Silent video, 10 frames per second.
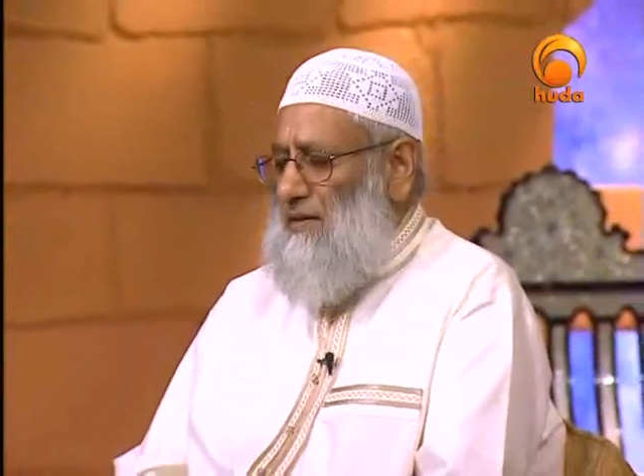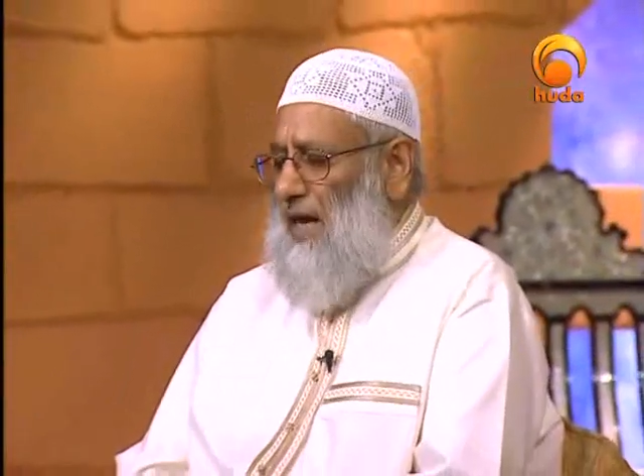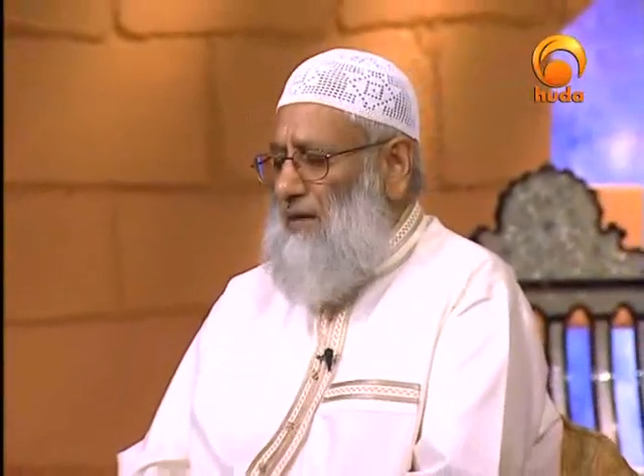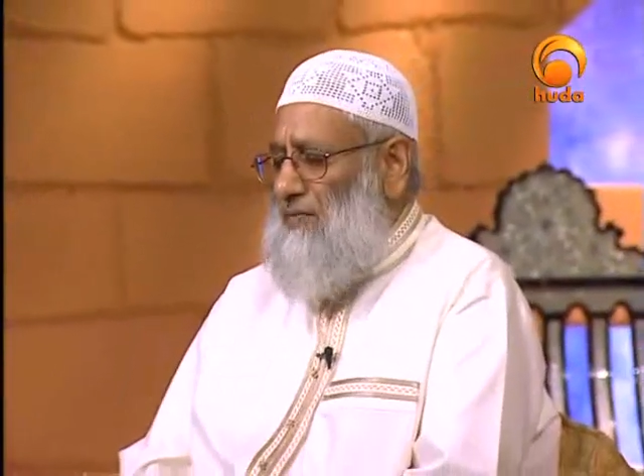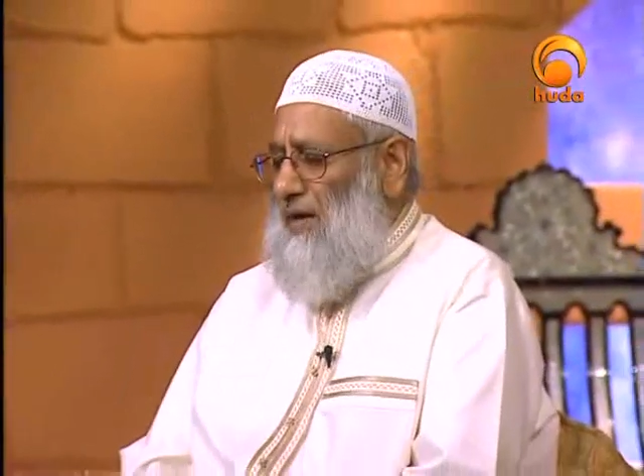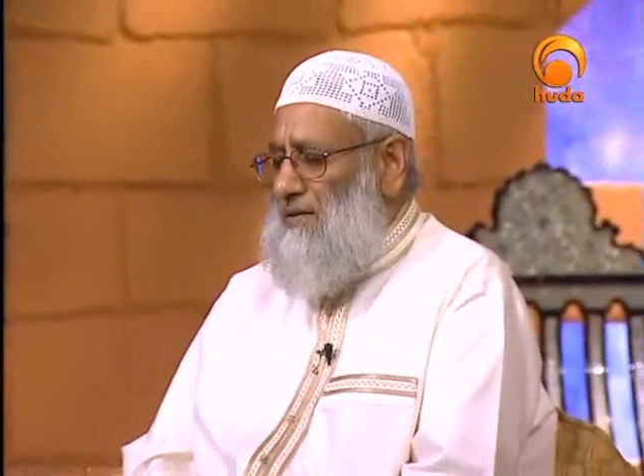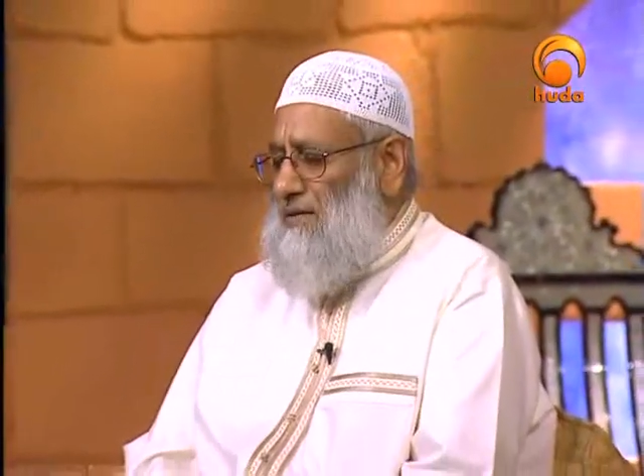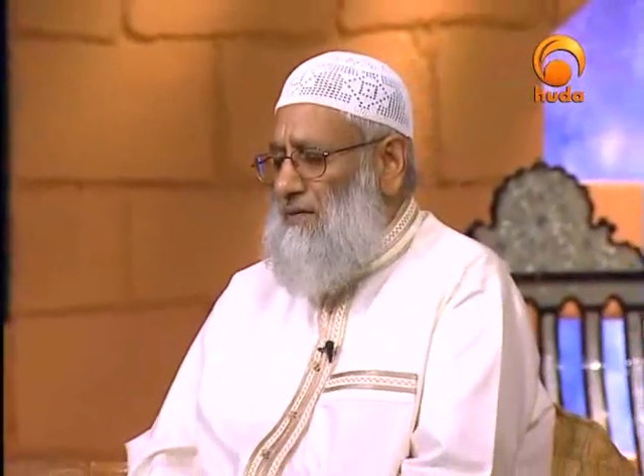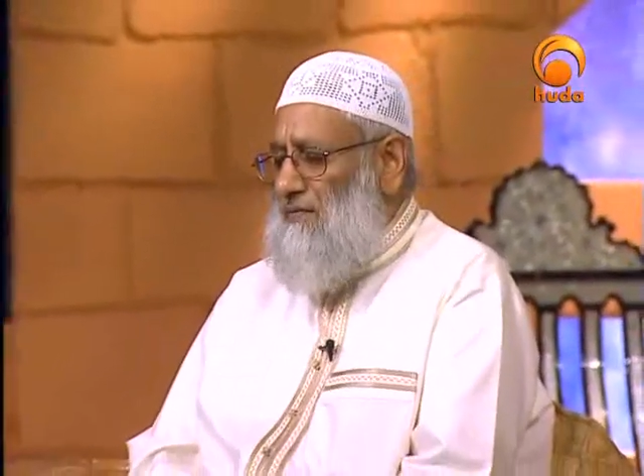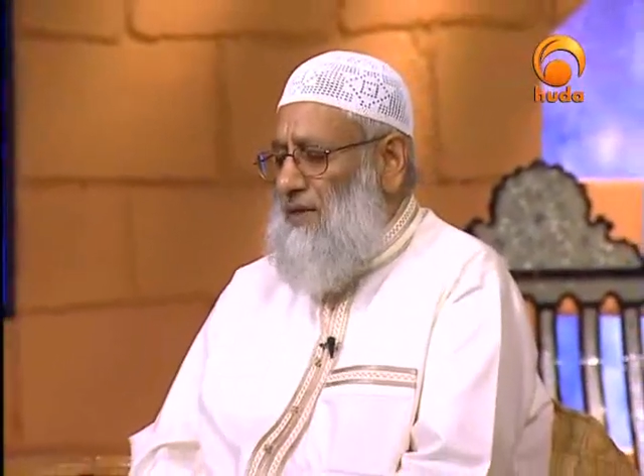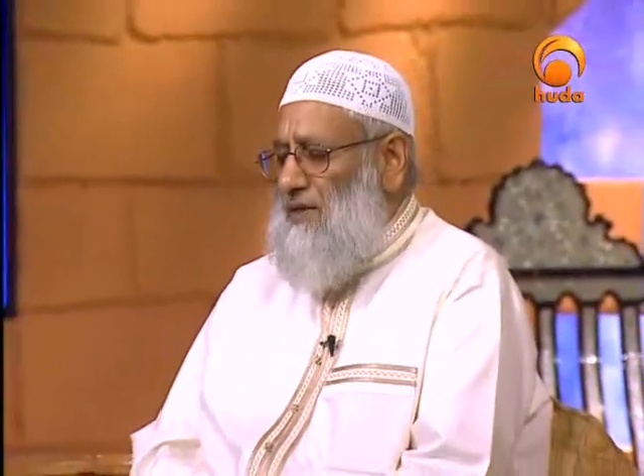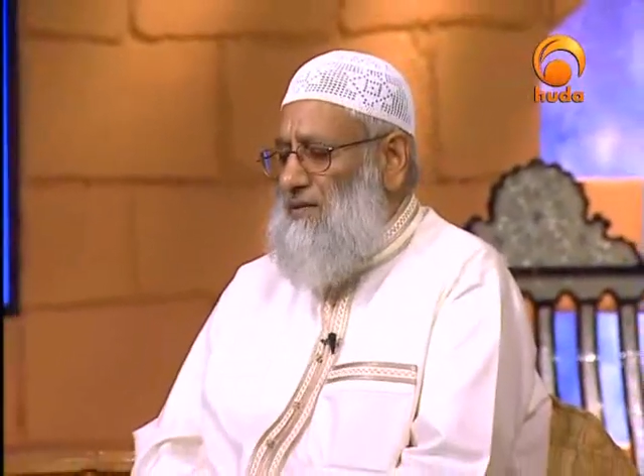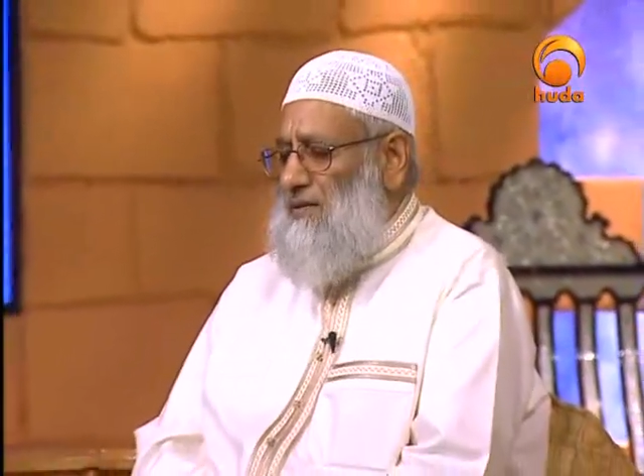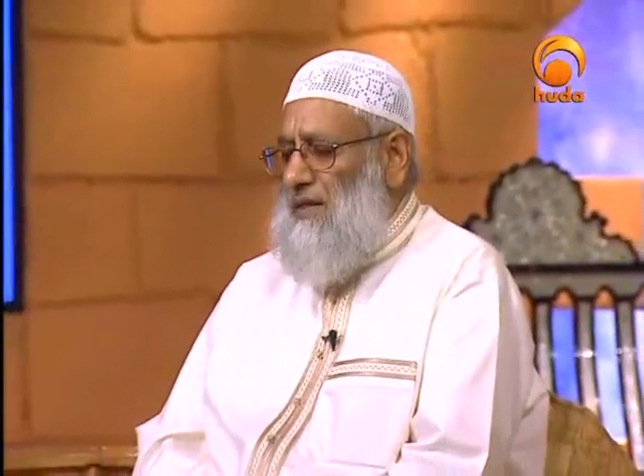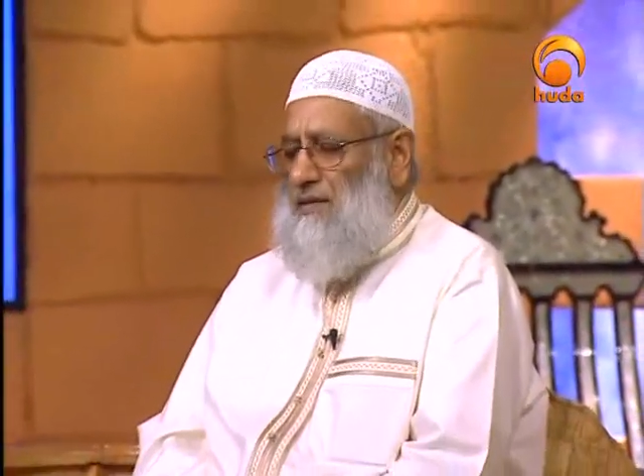that was when
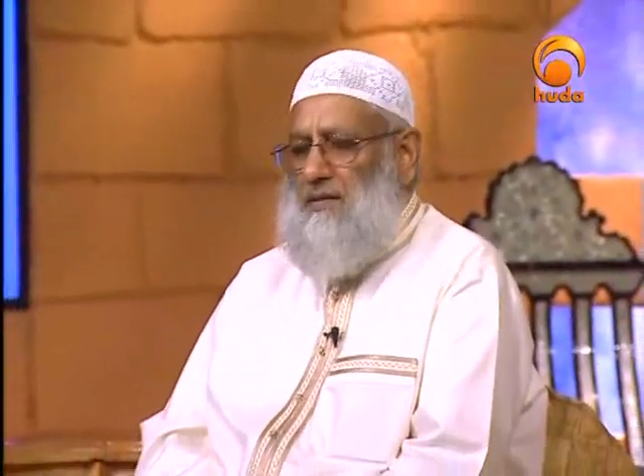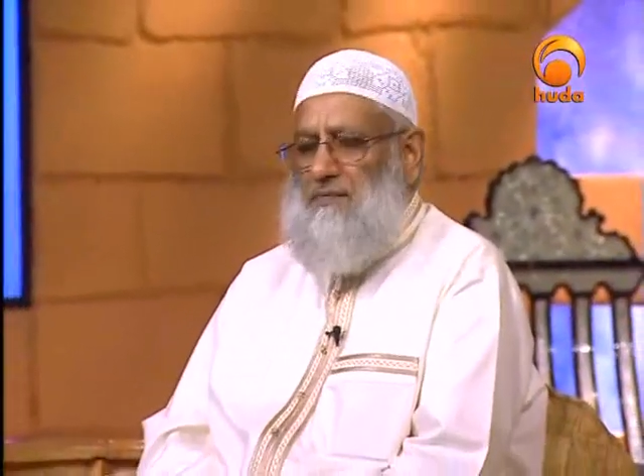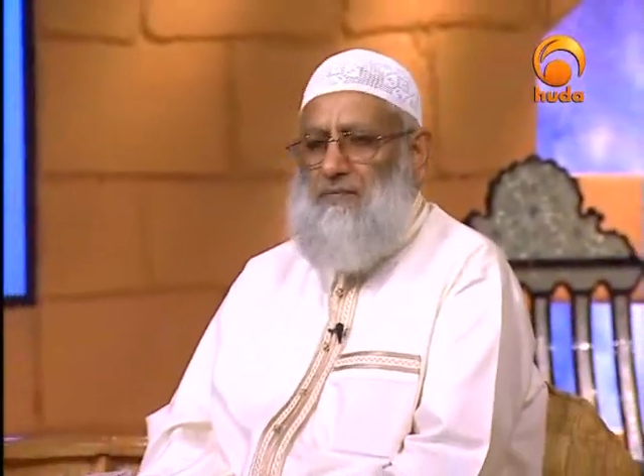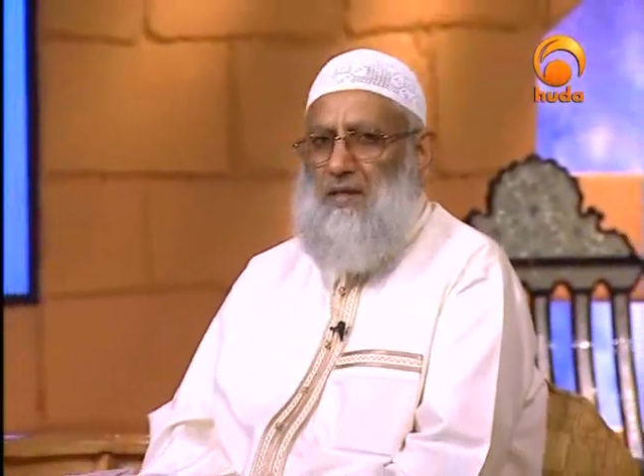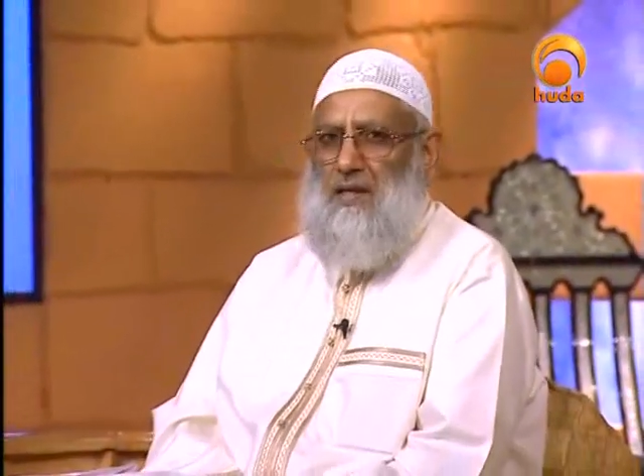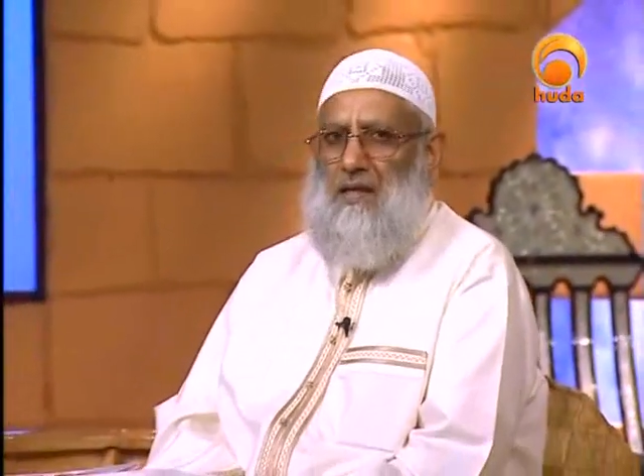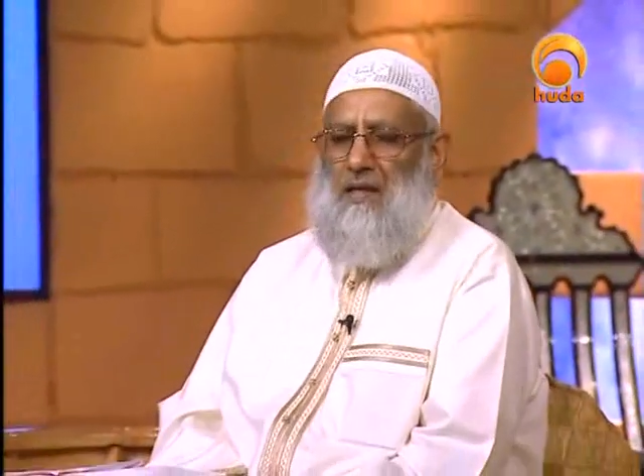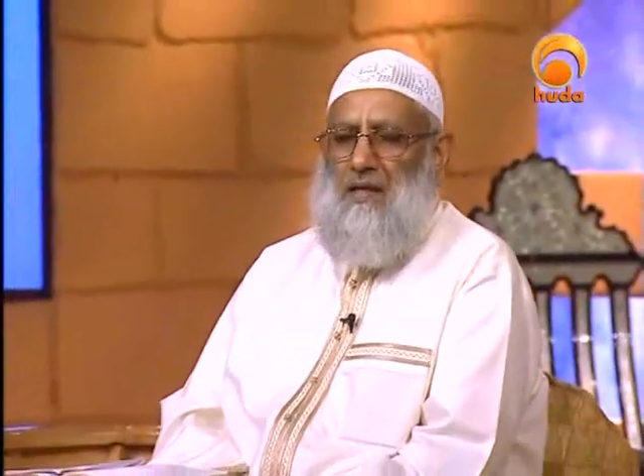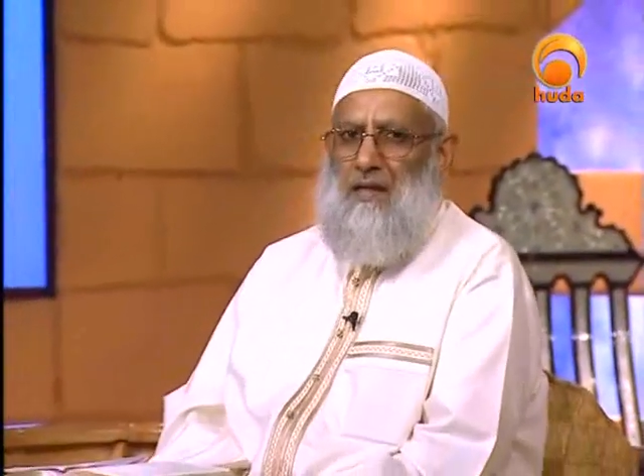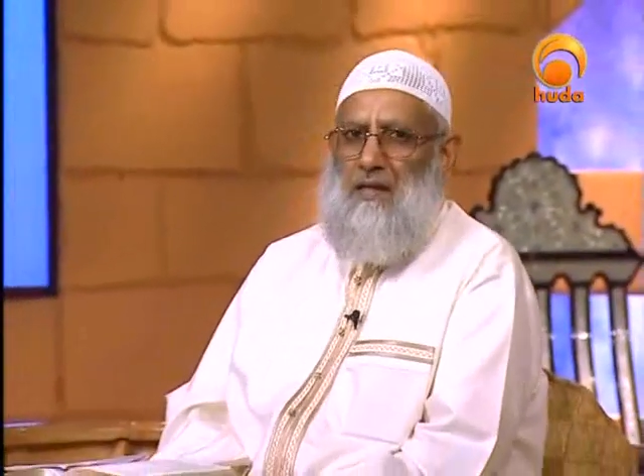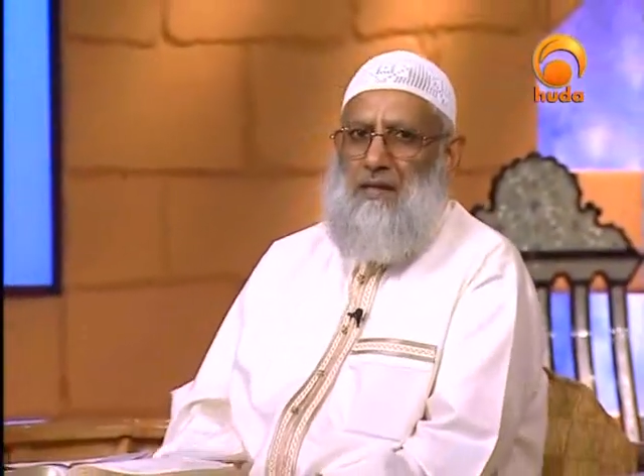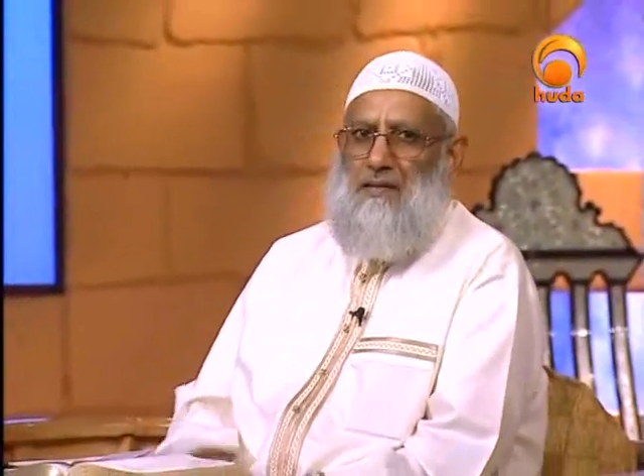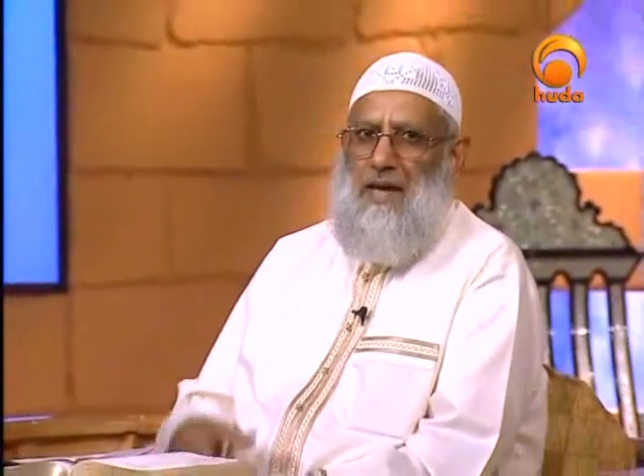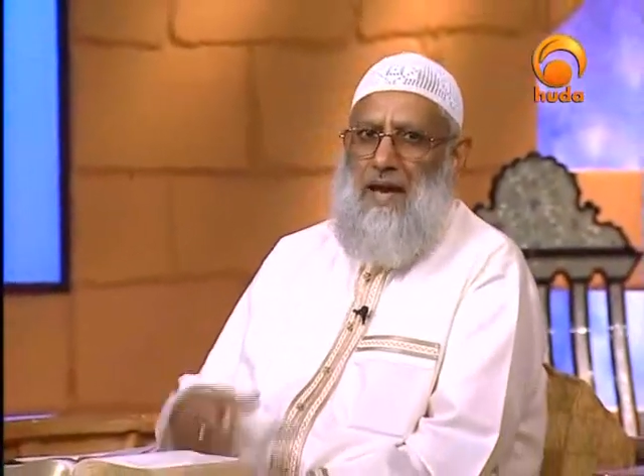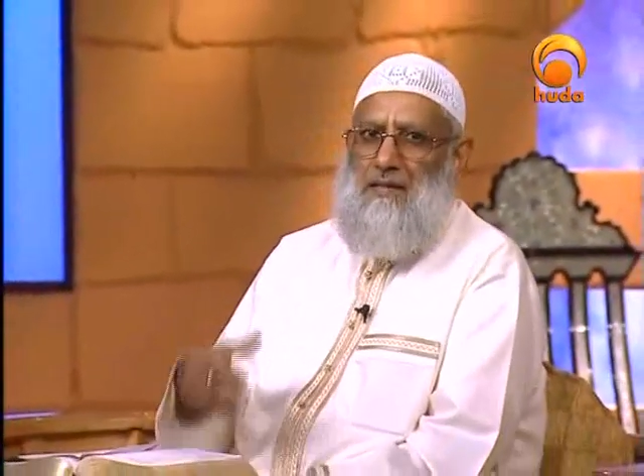he said
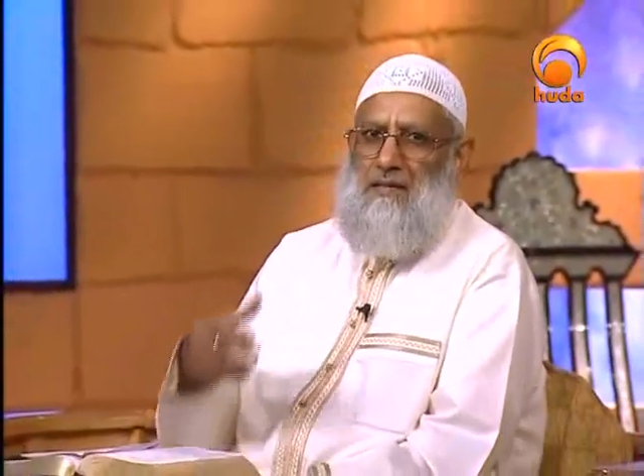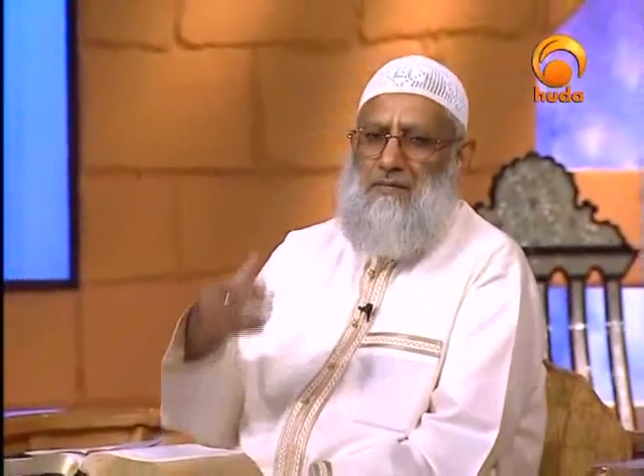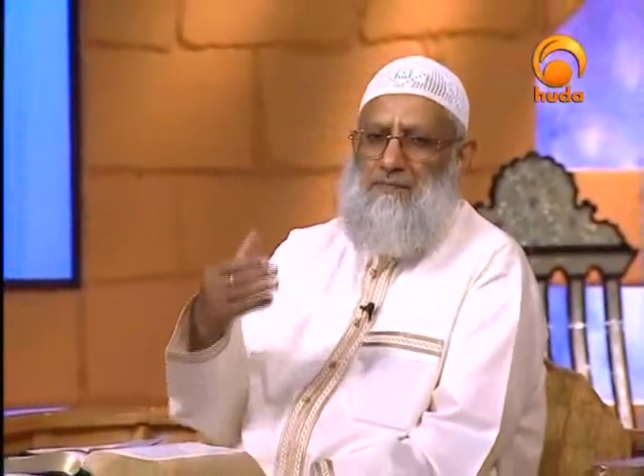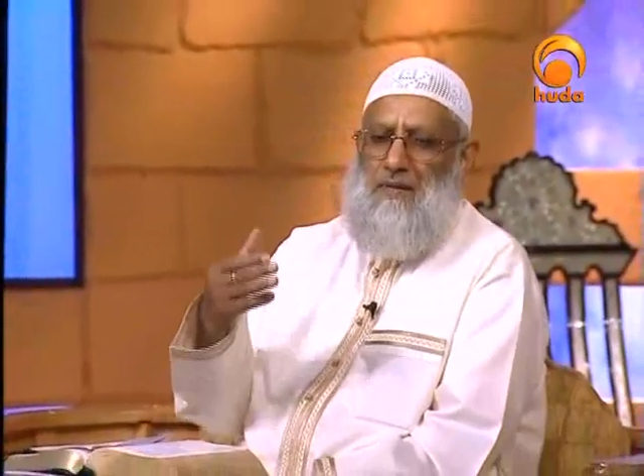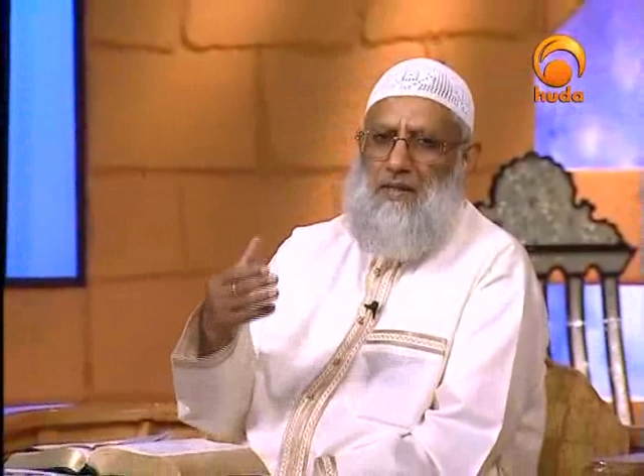that